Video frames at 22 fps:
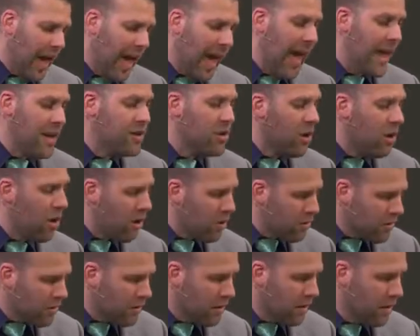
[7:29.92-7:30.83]
and to
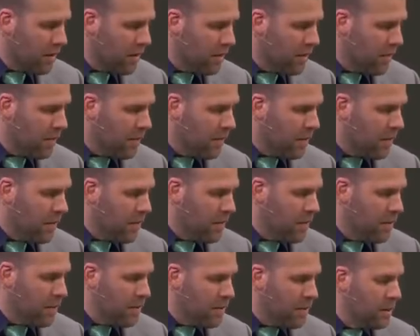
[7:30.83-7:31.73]
hearken
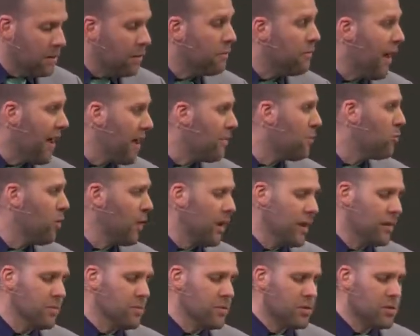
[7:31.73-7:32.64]
and the fat of
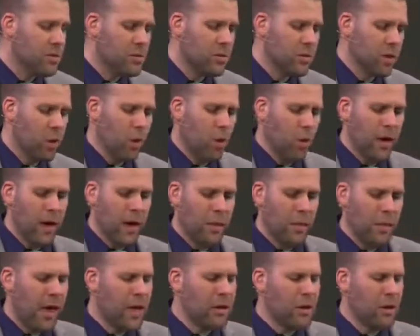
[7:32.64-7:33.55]
rams. Lord, I
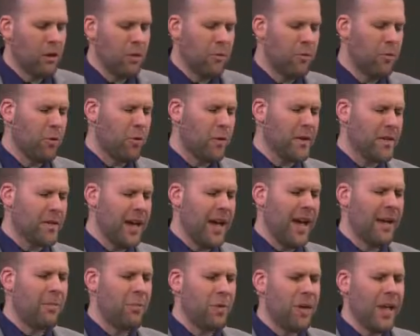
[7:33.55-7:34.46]
thank you for the
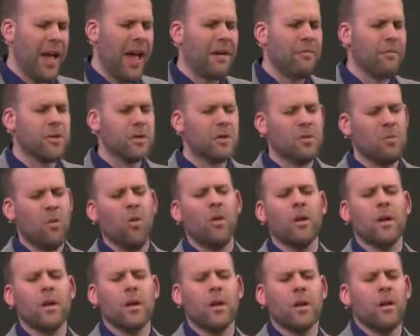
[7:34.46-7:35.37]
time we have this
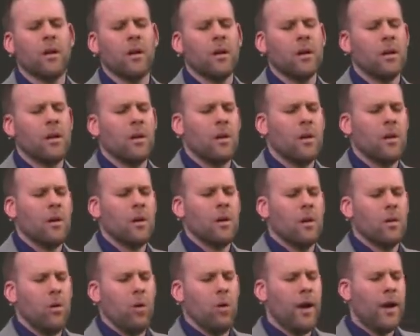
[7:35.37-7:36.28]
morning.
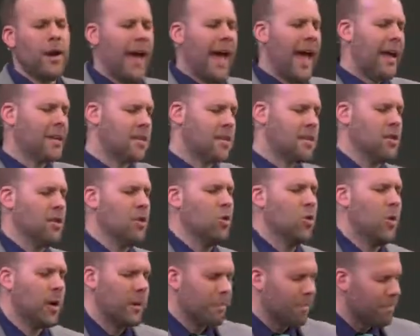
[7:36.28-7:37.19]
Lord, I'd ask that you
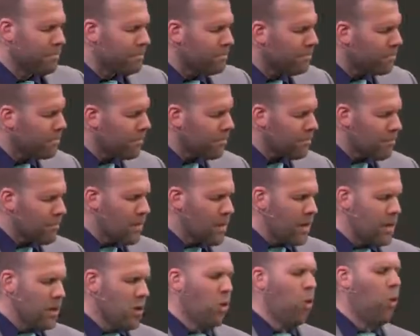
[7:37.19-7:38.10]
would
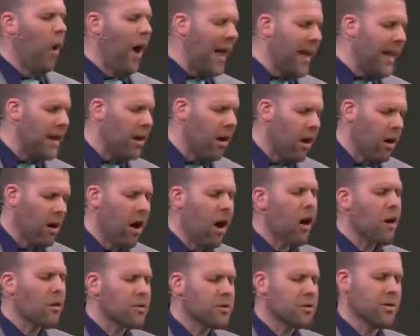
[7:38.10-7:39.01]
quiet our
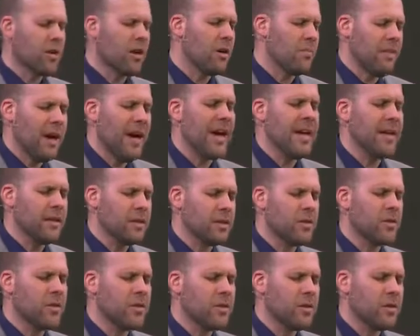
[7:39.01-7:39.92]
hearts and our
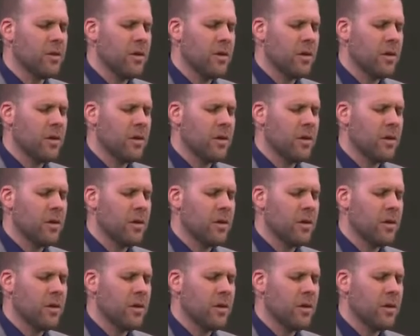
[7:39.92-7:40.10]
minds.